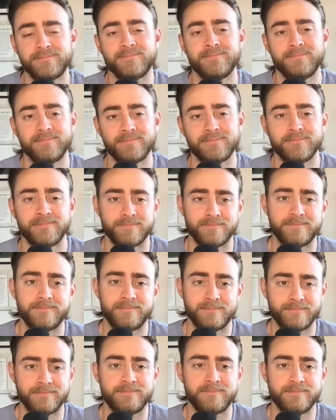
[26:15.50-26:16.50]

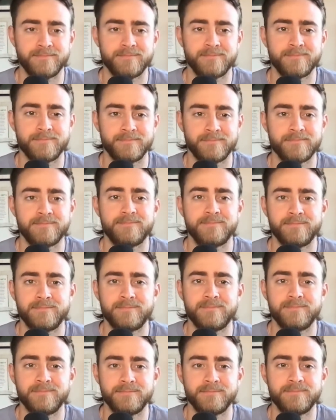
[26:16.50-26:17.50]

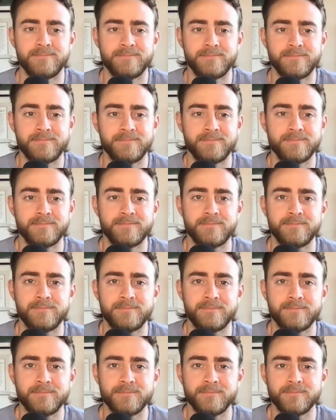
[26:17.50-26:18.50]

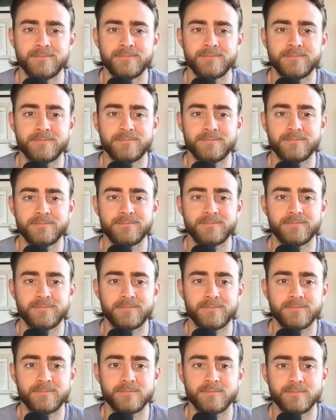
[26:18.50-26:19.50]

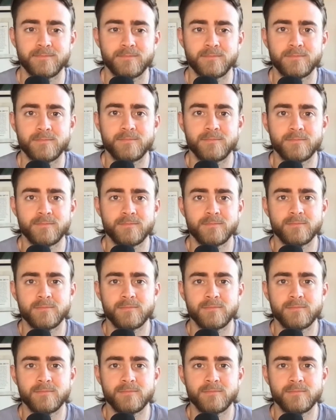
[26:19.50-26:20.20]
(silent)